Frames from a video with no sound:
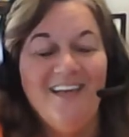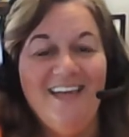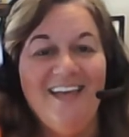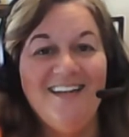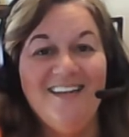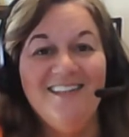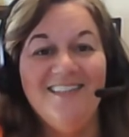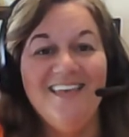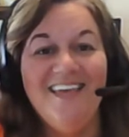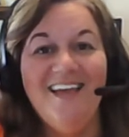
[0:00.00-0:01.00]
Hit
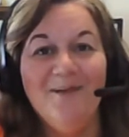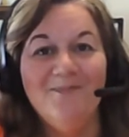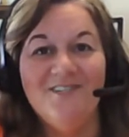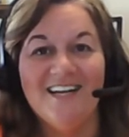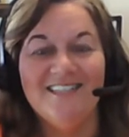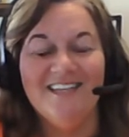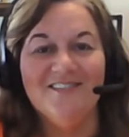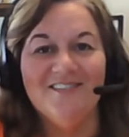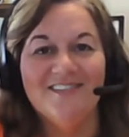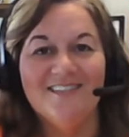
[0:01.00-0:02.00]
the
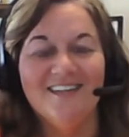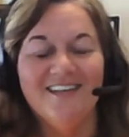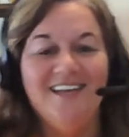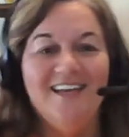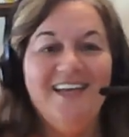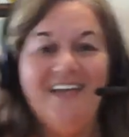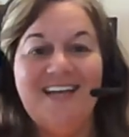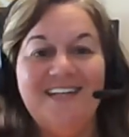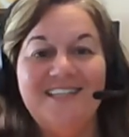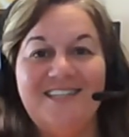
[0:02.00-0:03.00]
objectives.
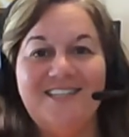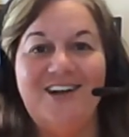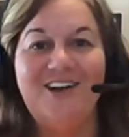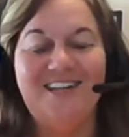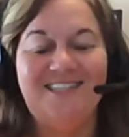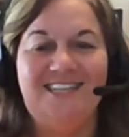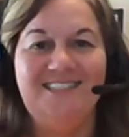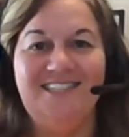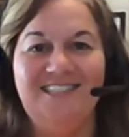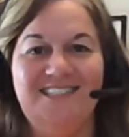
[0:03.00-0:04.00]
Hit the target
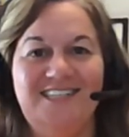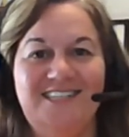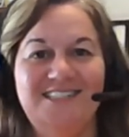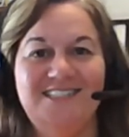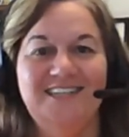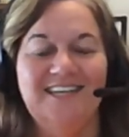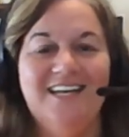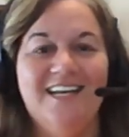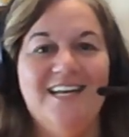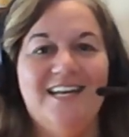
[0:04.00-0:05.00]
sentences.
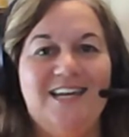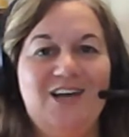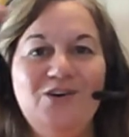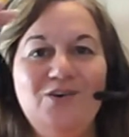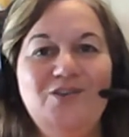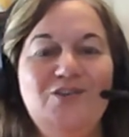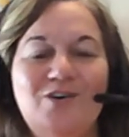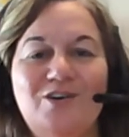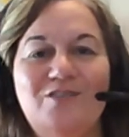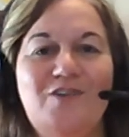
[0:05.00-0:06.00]
Know
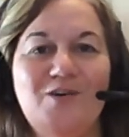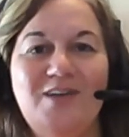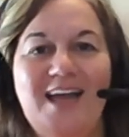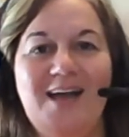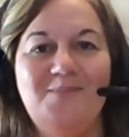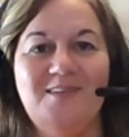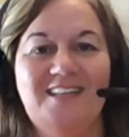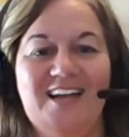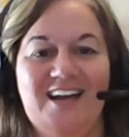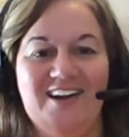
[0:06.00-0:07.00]
your
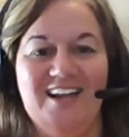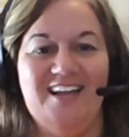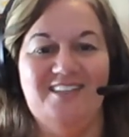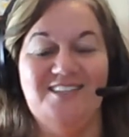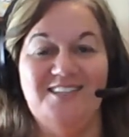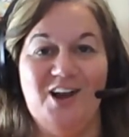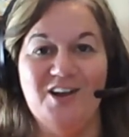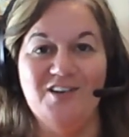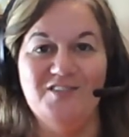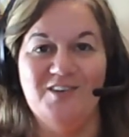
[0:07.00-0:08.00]
vocabulary, the
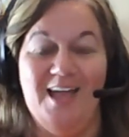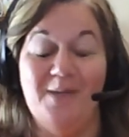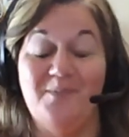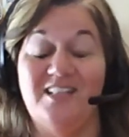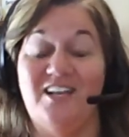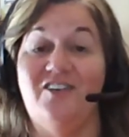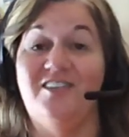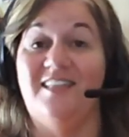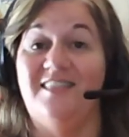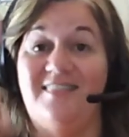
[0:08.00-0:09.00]
target vocabulary
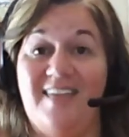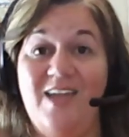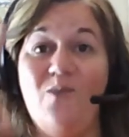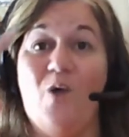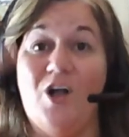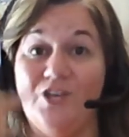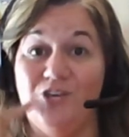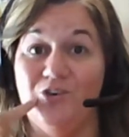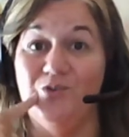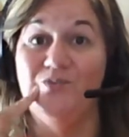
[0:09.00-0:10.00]
that they want
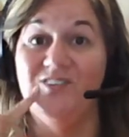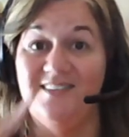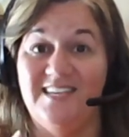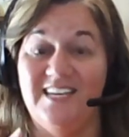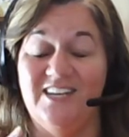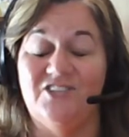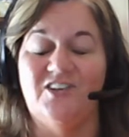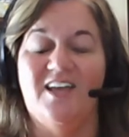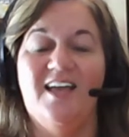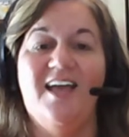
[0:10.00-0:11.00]
you to teach.